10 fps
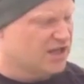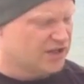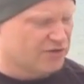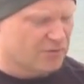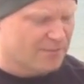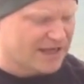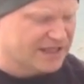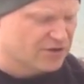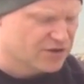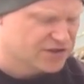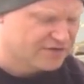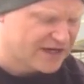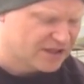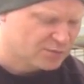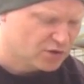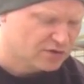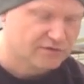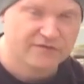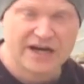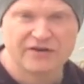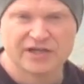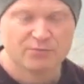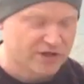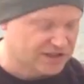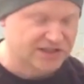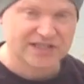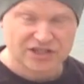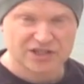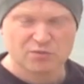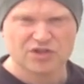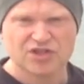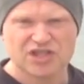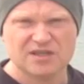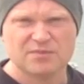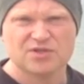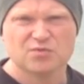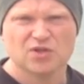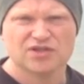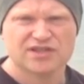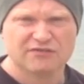There are many others available, varying in price. This is actually one of the cheapest ones.